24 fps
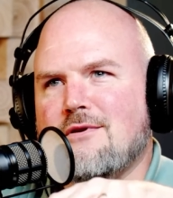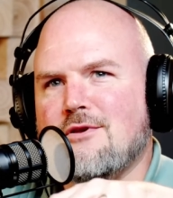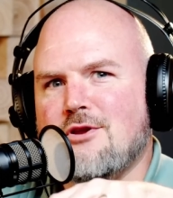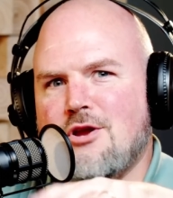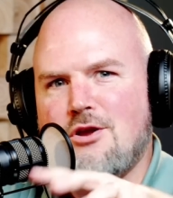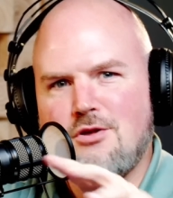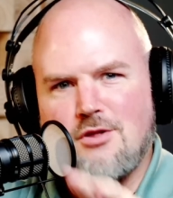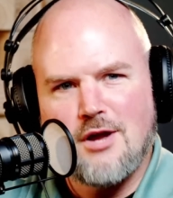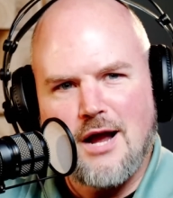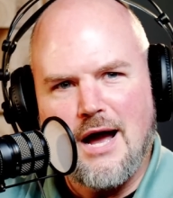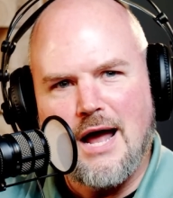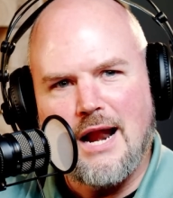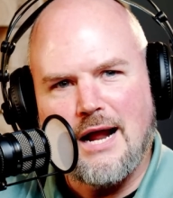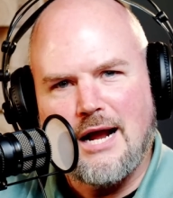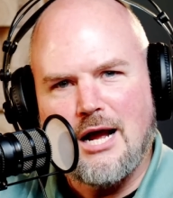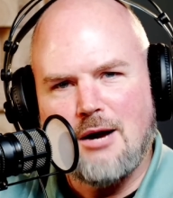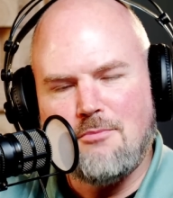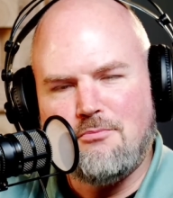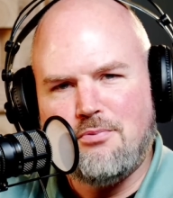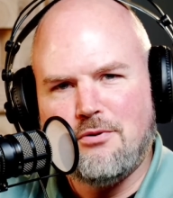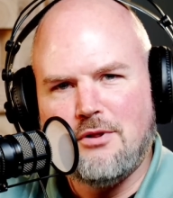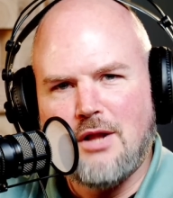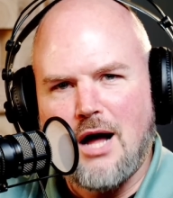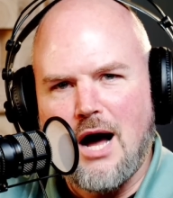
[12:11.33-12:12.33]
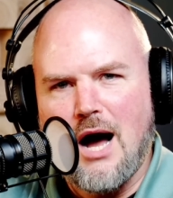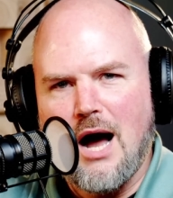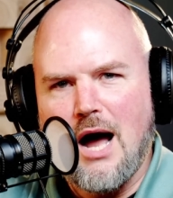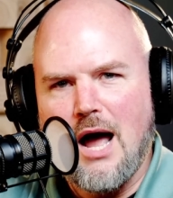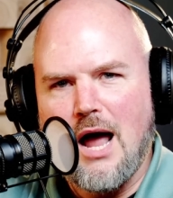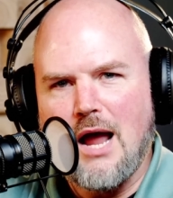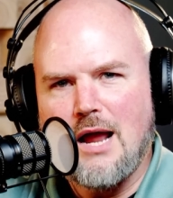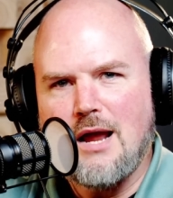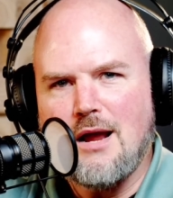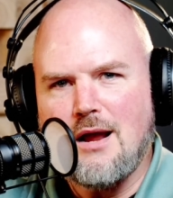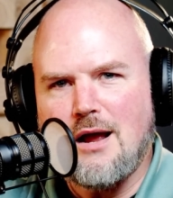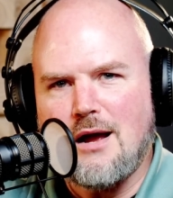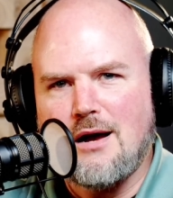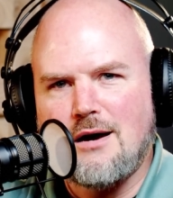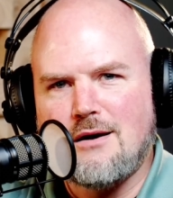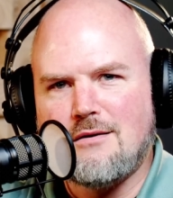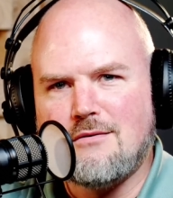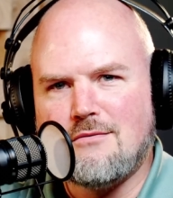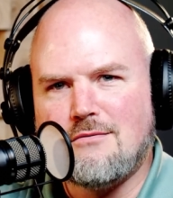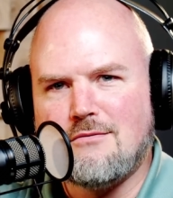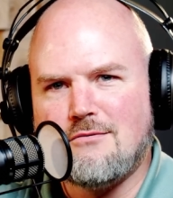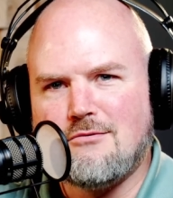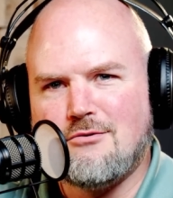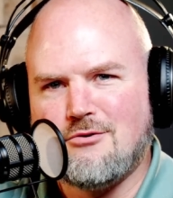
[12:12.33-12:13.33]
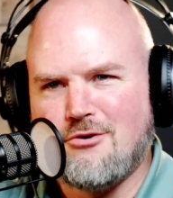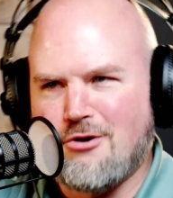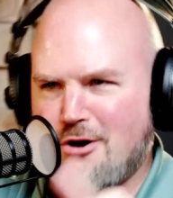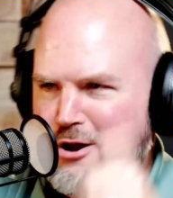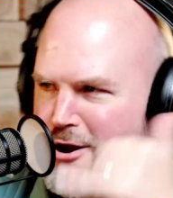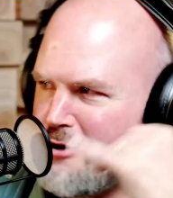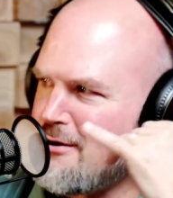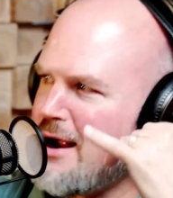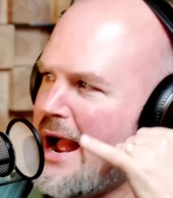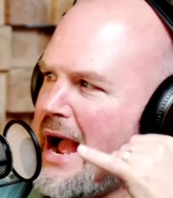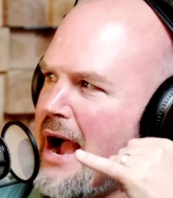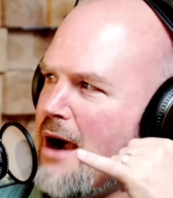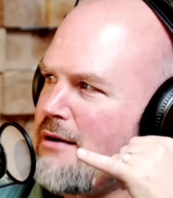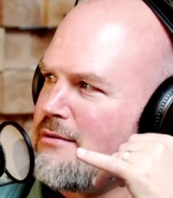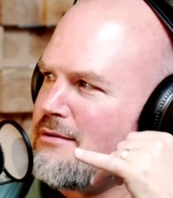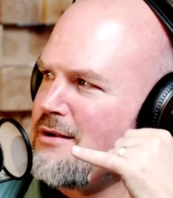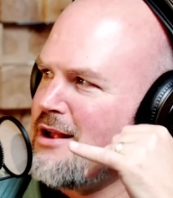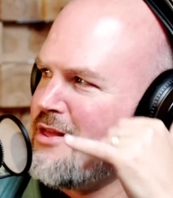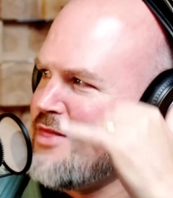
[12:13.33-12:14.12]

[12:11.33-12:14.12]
you either got to comply or you're out.